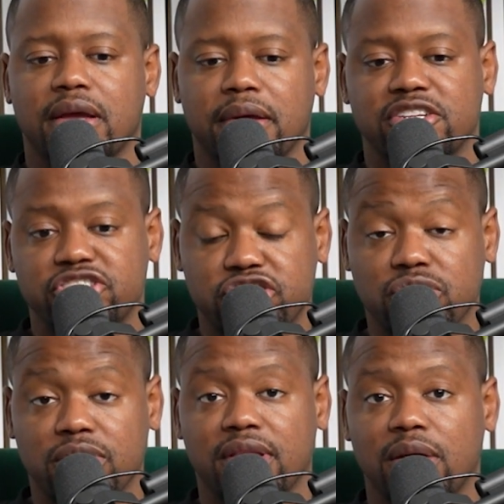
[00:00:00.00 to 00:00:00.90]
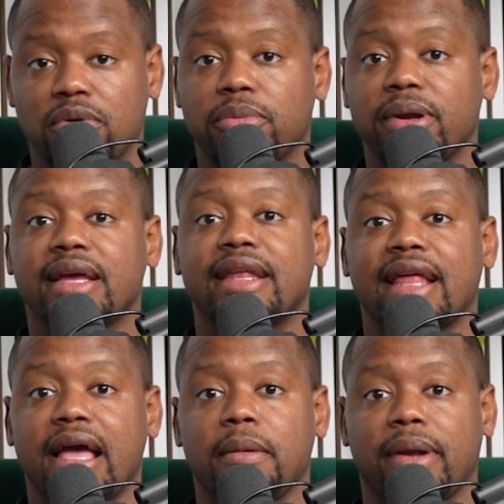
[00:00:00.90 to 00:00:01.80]
and ensuring that we're bringing in
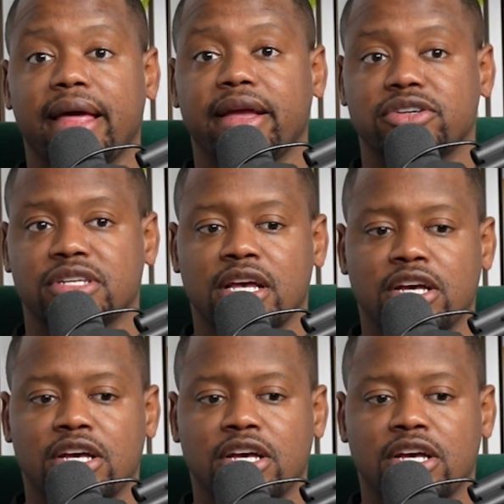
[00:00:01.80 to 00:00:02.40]
A players